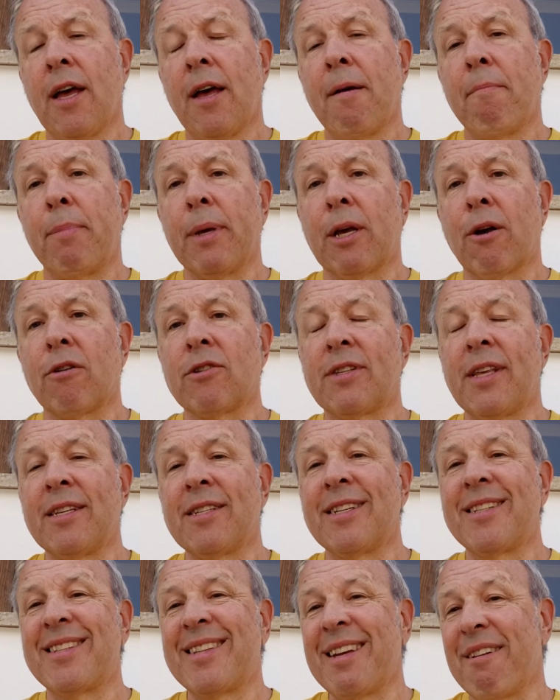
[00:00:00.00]
because there's
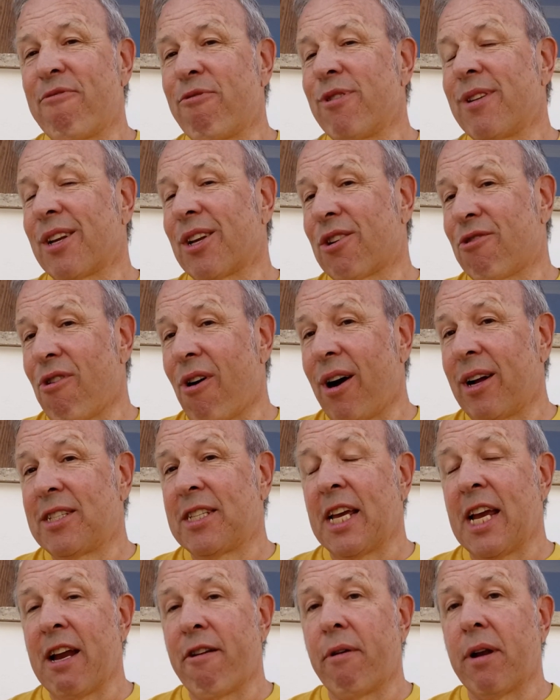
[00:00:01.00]
a different
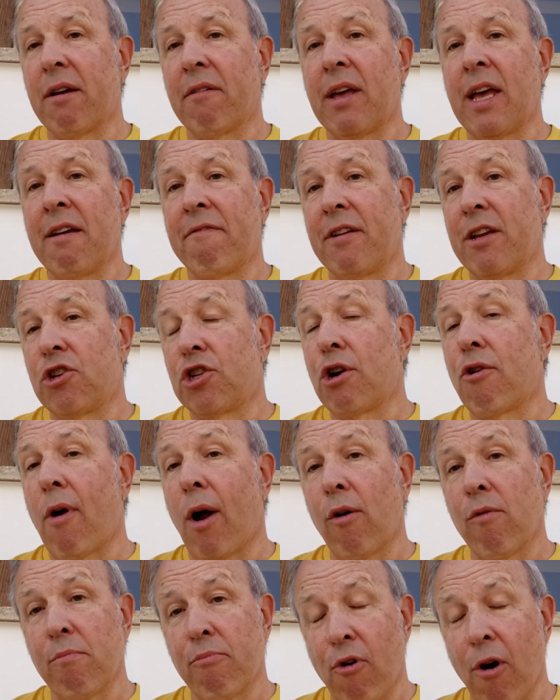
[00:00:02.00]
criteria if it's your
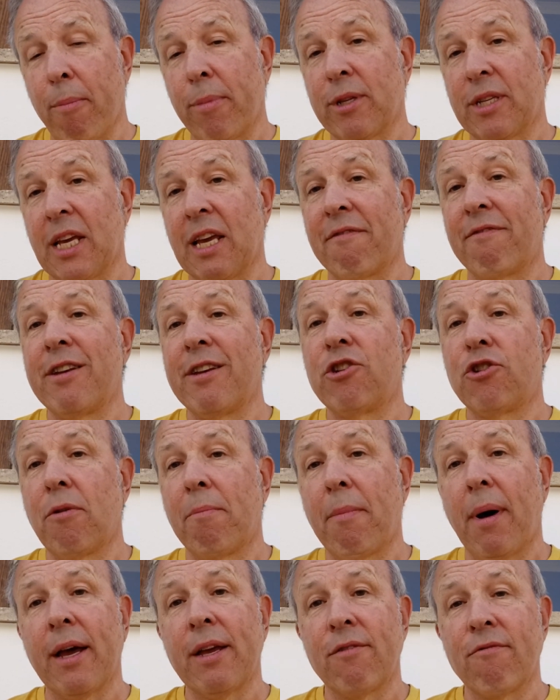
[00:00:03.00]
own property, if it's your
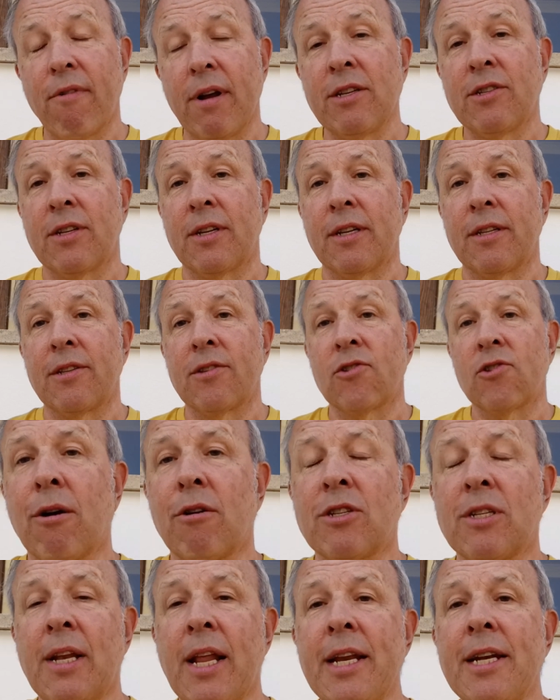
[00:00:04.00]
main residence.
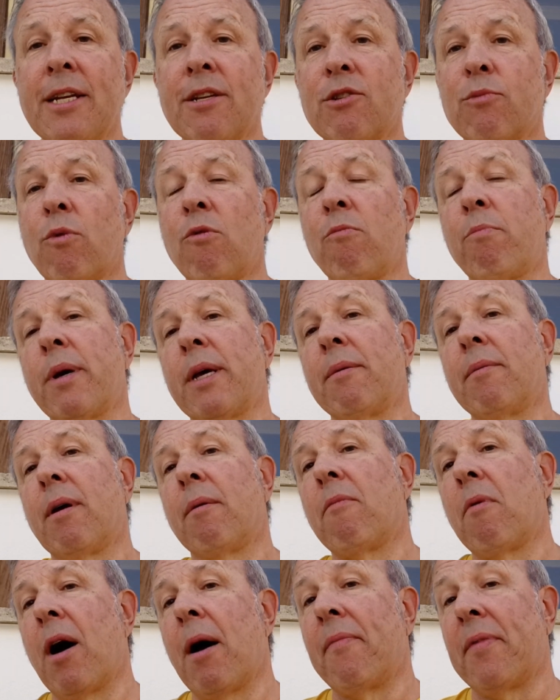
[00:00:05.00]
Lenders will be,
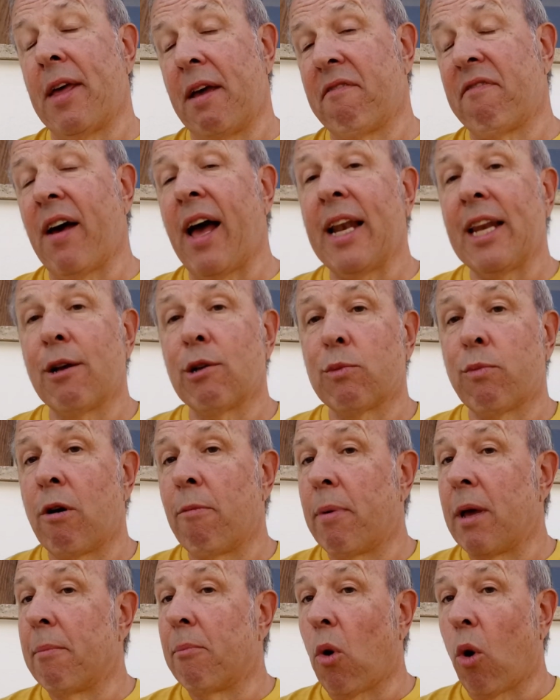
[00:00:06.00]
and their valuers will
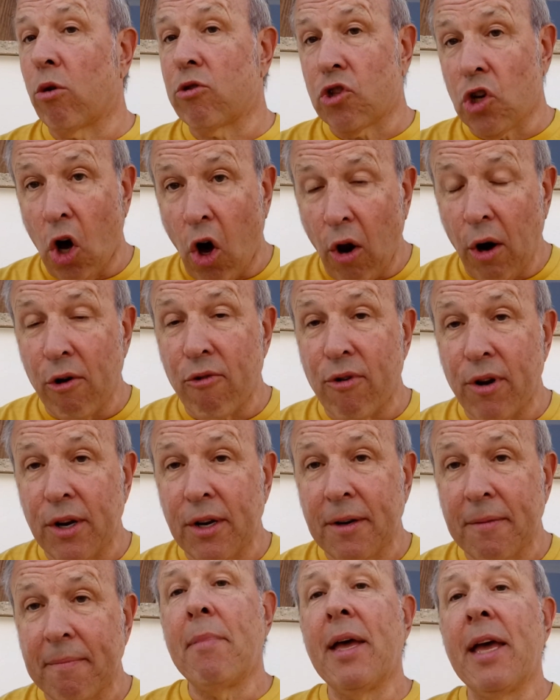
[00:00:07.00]
be more
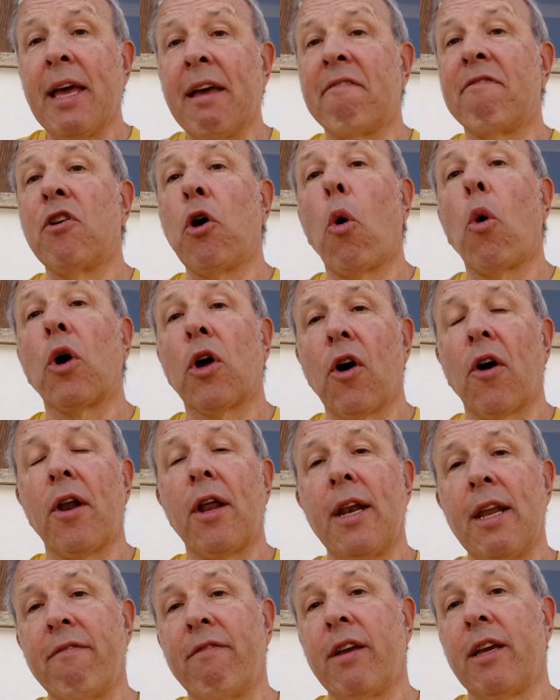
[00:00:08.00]
tolerant if you're going to
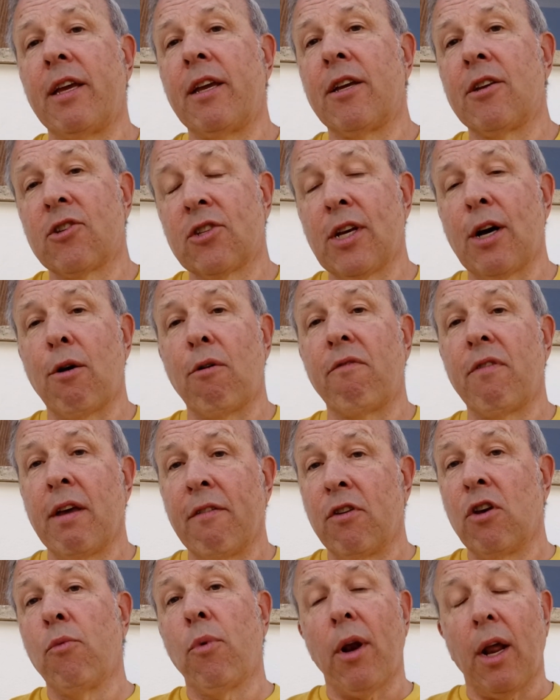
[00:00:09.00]
live it yourself. If
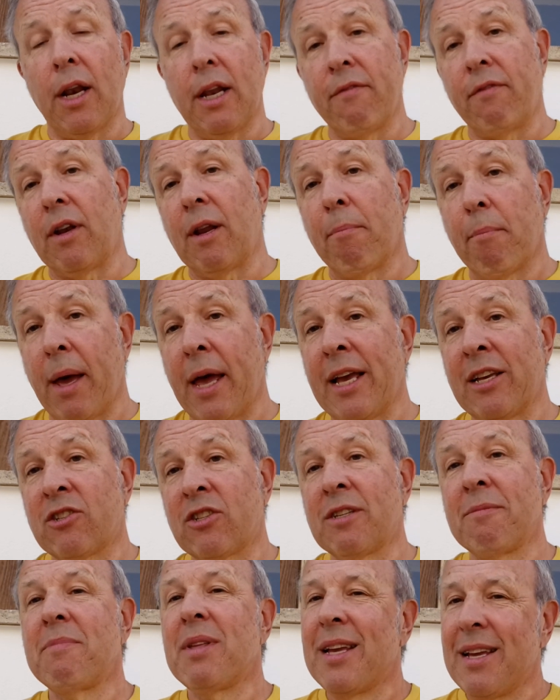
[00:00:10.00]
you want to live in a
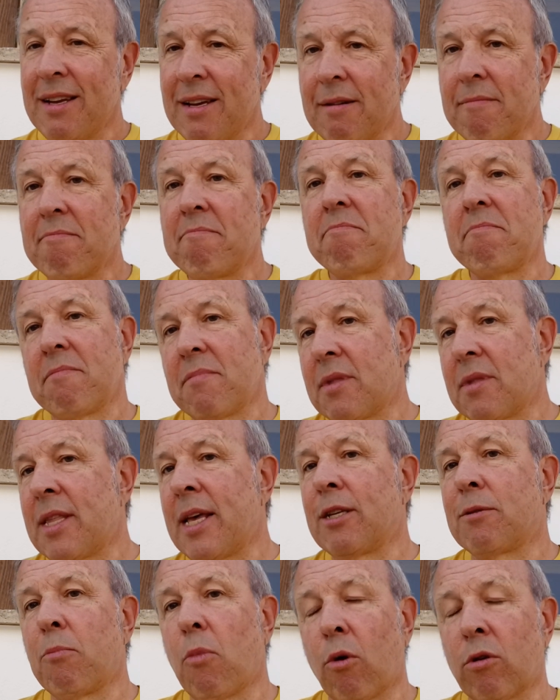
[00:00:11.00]
mess,
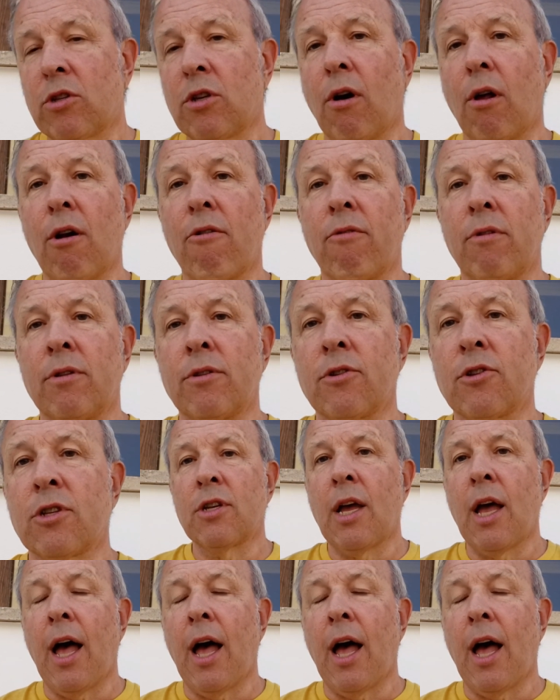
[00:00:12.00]
there's more tolerance.